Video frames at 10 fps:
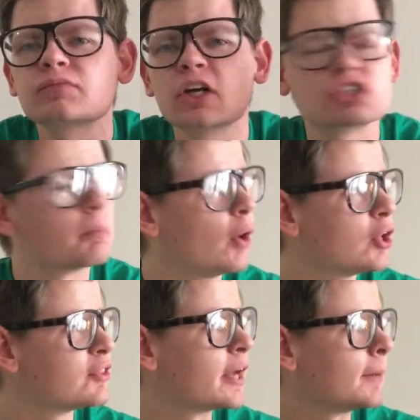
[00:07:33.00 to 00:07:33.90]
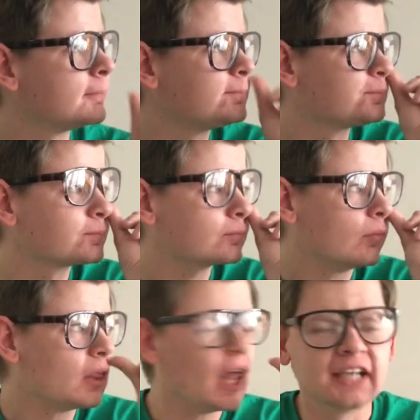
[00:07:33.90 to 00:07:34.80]
There's a part in there
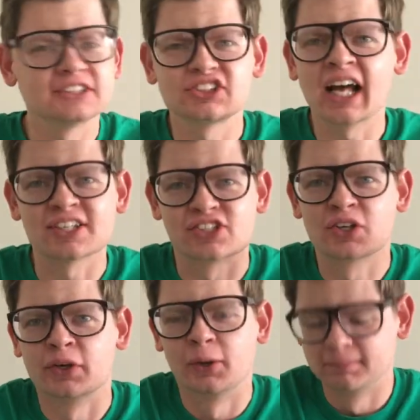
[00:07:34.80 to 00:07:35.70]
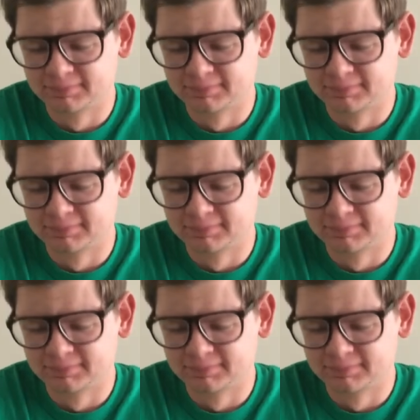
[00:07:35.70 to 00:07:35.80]
that's not cereal.